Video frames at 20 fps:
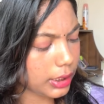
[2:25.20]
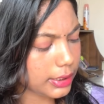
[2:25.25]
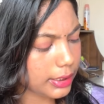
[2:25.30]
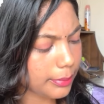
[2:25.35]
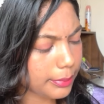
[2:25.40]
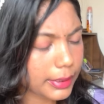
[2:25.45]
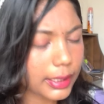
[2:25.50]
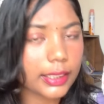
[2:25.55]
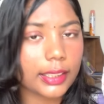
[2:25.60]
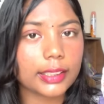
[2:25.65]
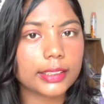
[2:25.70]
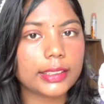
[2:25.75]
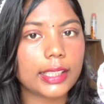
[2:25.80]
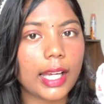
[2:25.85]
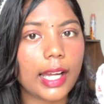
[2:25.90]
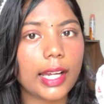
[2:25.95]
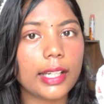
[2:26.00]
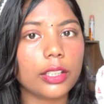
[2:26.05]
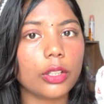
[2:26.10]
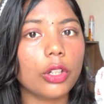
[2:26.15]
something like
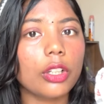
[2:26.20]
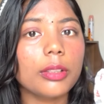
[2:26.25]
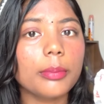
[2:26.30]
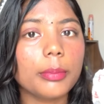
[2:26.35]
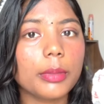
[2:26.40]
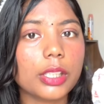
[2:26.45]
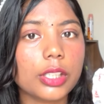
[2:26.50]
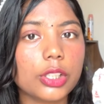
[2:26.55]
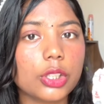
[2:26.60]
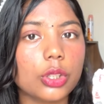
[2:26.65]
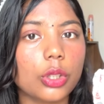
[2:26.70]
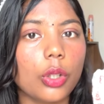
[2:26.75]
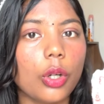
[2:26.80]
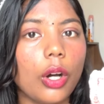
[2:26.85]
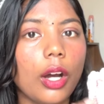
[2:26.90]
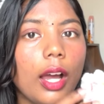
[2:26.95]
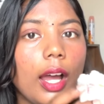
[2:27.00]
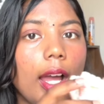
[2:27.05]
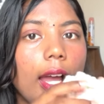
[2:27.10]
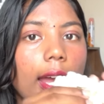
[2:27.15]
that on
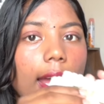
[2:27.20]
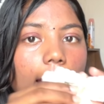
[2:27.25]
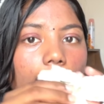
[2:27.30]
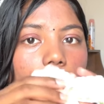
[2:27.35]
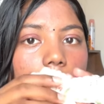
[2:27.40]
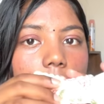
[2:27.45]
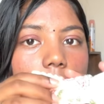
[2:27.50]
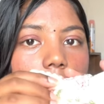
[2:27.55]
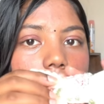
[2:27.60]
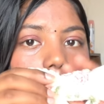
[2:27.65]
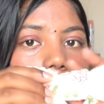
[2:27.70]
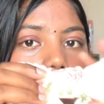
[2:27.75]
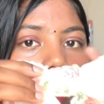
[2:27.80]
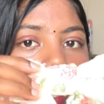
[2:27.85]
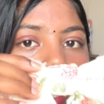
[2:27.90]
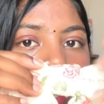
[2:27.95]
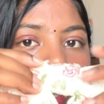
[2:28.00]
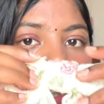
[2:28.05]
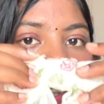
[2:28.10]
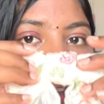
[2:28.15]
meesho and
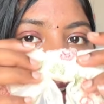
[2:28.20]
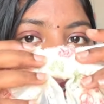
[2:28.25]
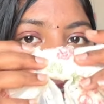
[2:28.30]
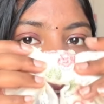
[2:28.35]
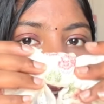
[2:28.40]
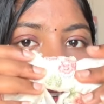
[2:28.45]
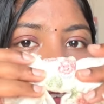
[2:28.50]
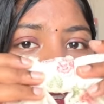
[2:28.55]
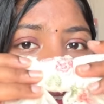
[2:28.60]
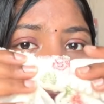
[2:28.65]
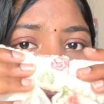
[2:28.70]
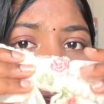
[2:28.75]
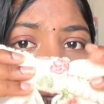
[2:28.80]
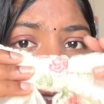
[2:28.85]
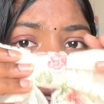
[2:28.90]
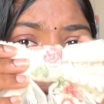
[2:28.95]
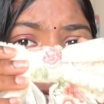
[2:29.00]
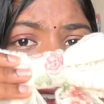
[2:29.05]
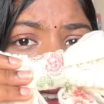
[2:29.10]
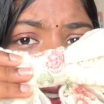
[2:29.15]
yeah look
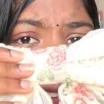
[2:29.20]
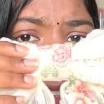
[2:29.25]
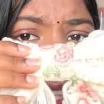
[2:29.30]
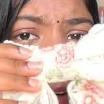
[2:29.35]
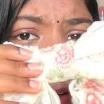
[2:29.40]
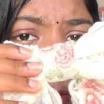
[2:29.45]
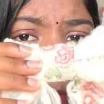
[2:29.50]
at this how